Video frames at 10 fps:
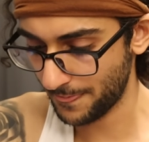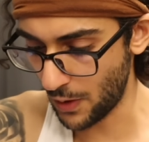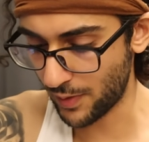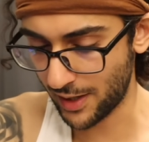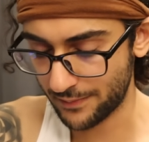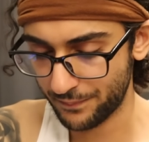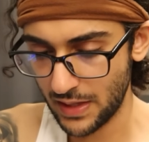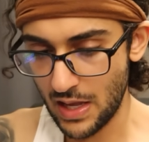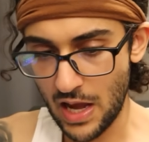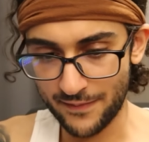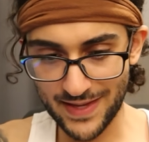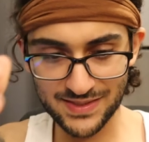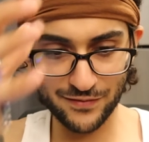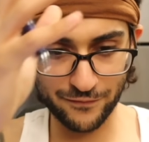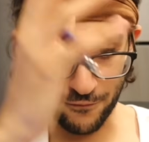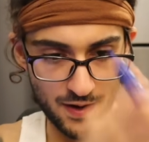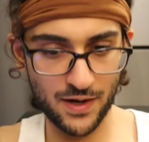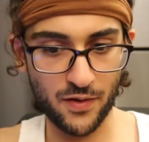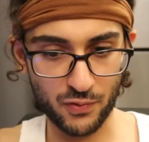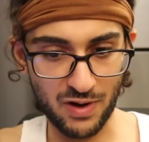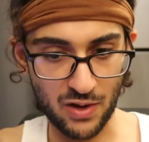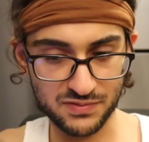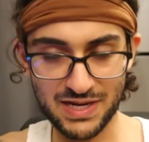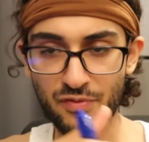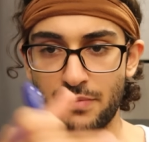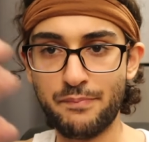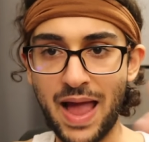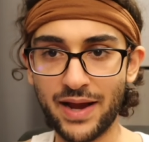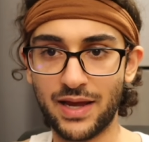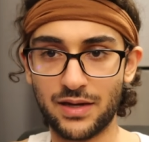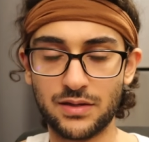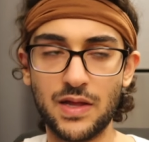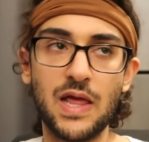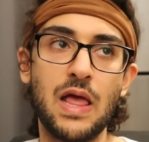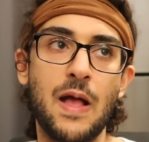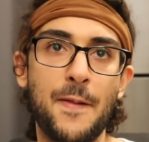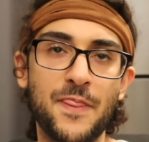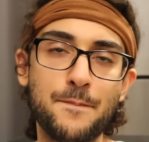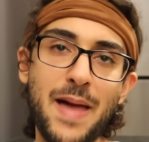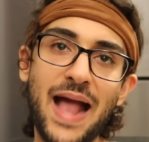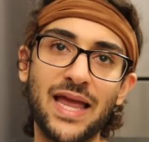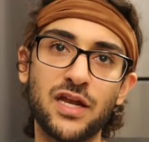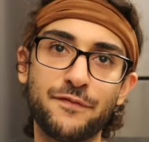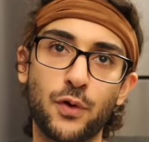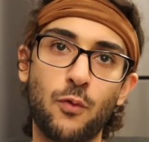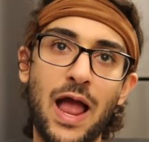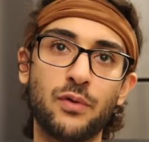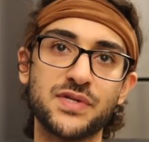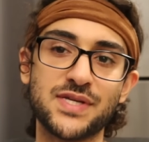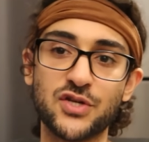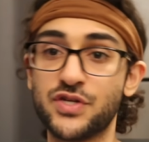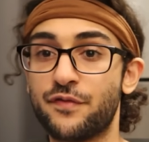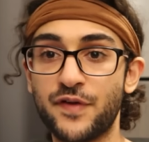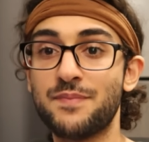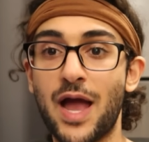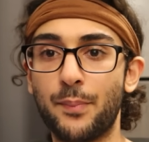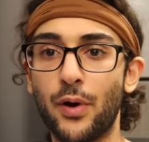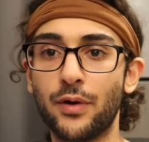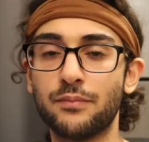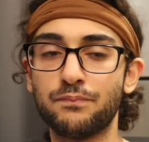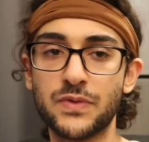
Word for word: Okay, that's the front end on the rounds. Now the back end. The back end of the round is essentially the feedback part.